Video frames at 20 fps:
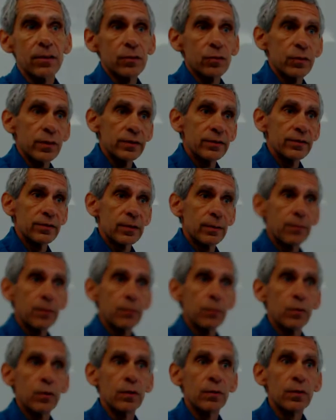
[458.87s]
on the quiz and some
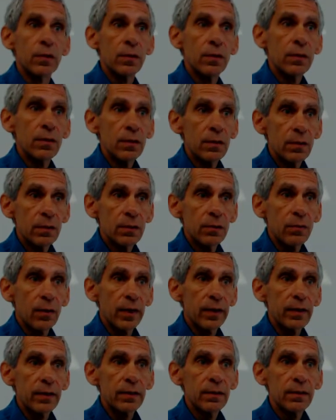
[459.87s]
people won't.
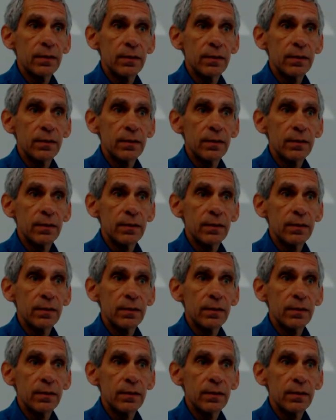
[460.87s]
What?